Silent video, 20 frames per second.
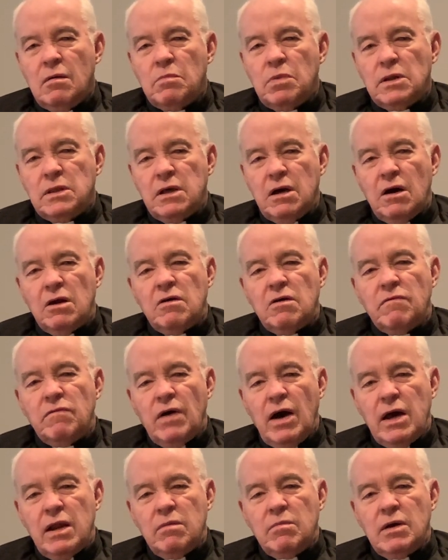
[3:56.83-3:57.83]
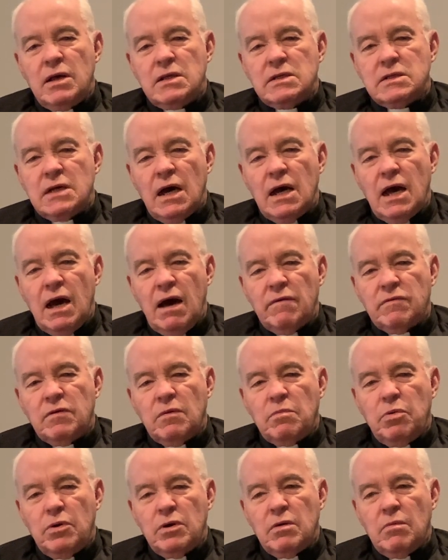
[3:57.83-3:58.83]
But the other vitamins I have to
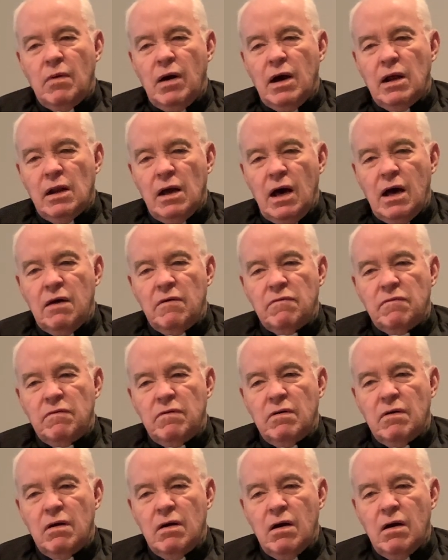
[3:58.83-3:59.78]
put in my life